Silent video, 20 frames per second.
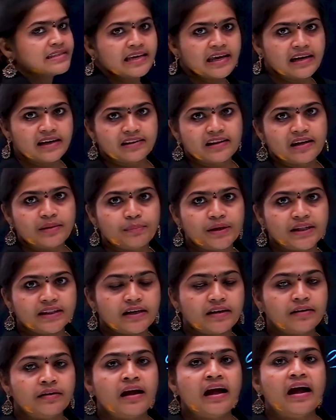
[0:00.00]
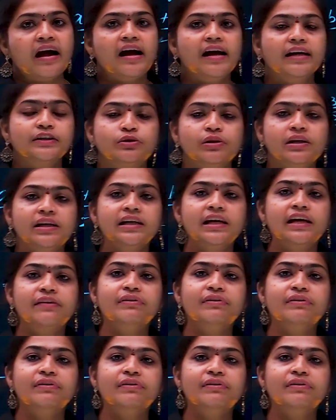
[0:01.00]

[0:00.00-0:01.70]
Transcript: another method. Actually here